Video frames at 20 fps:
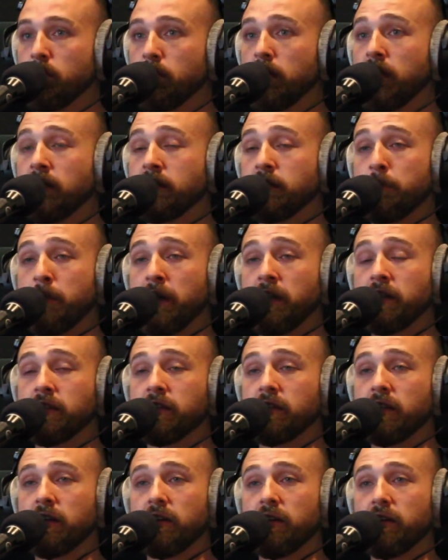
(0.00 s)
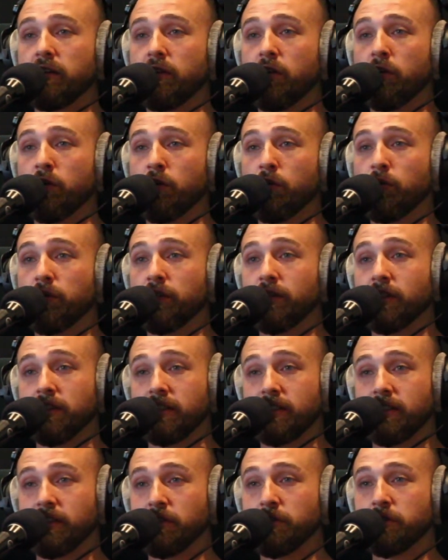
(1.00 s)
It depends on the
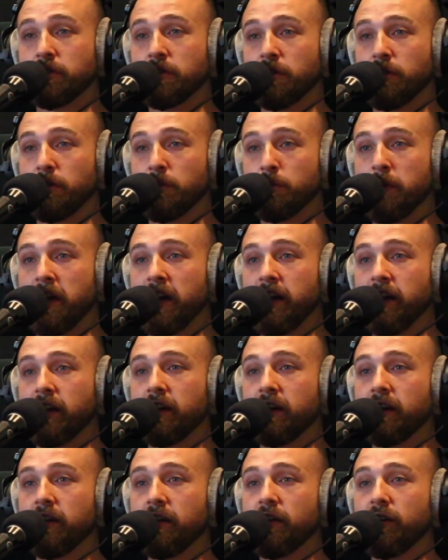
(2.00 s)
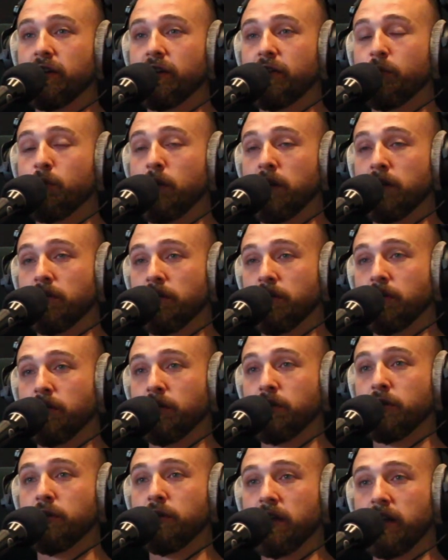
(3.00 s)
decisions that you make, whether or
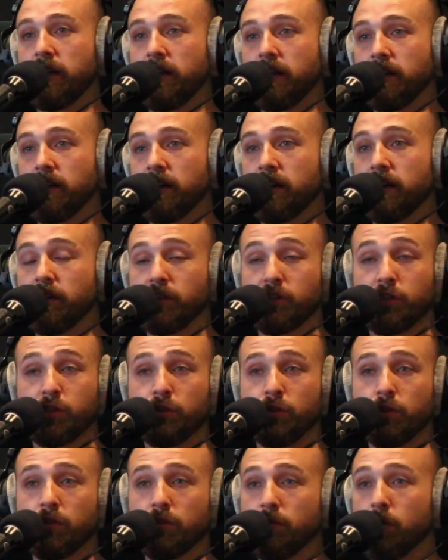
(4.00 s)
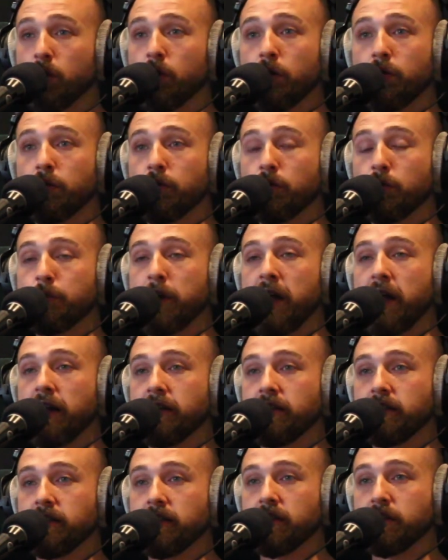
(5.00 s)
not you lead a short road through
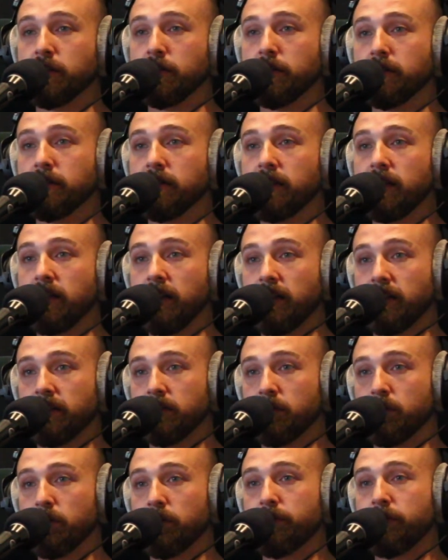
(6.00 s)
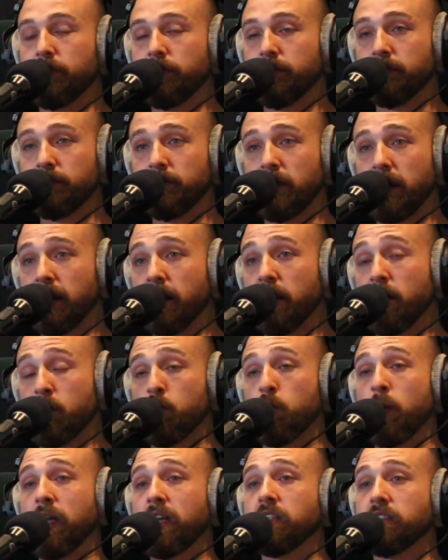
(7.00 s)
bad decisions leading to a
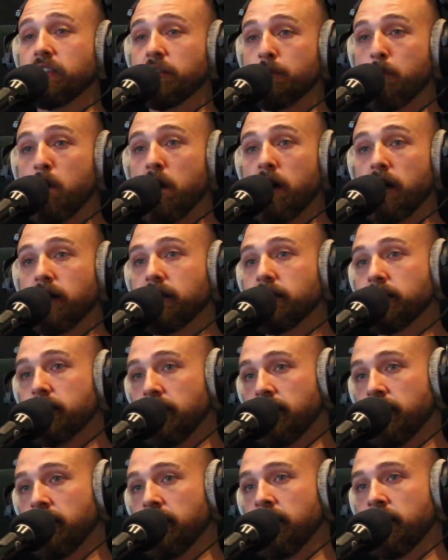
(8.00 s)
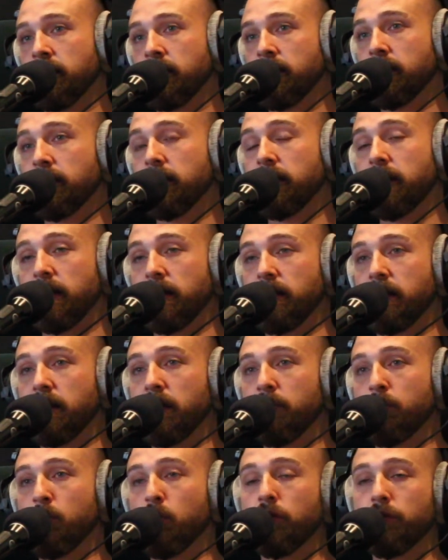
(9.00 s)
quicker demise than
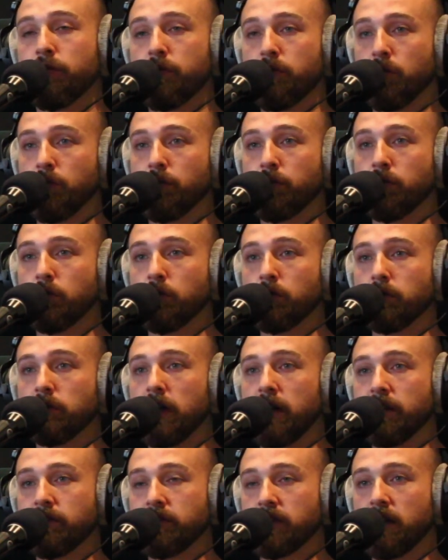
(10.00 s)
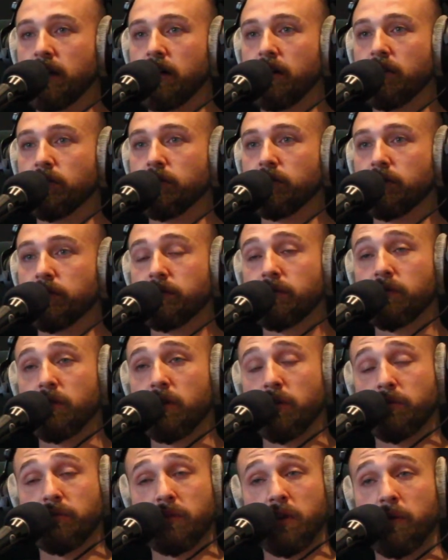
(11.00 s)
a more fruitful lifestyle
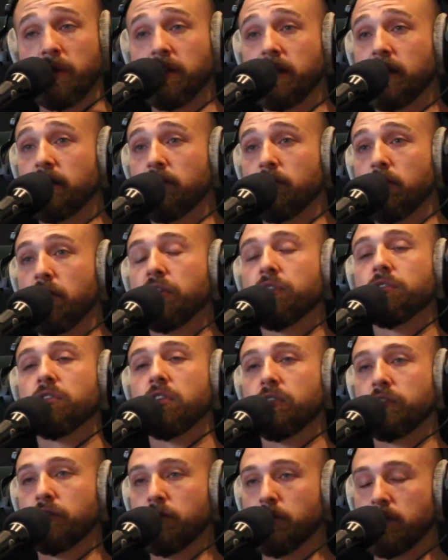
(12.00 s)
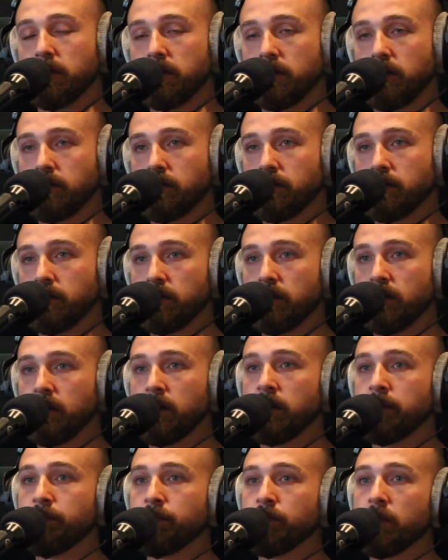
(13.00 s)
going down the road of good decisions.
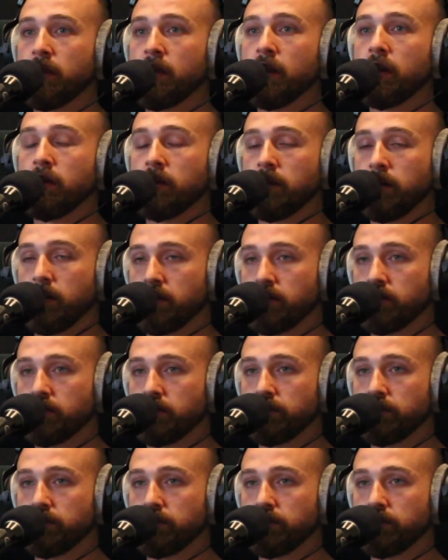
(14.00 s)
Yes.